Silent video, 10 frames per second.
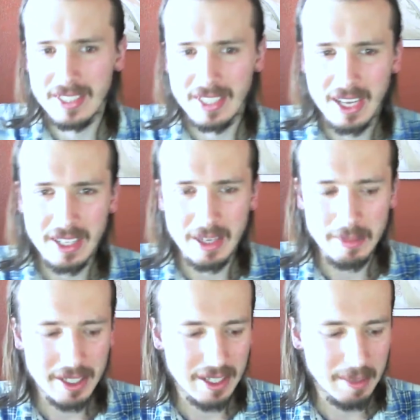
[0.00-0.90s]

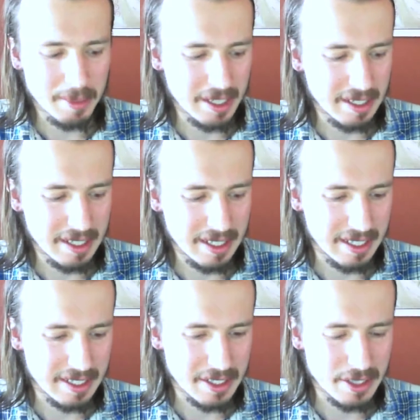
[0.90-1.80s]
in
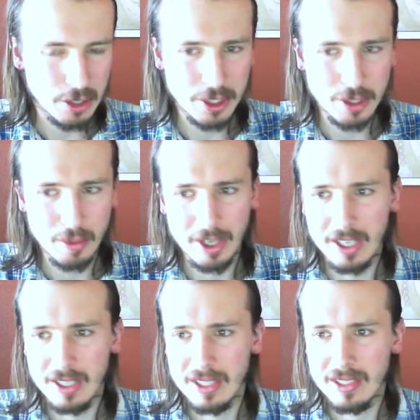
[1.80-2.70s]
a situation where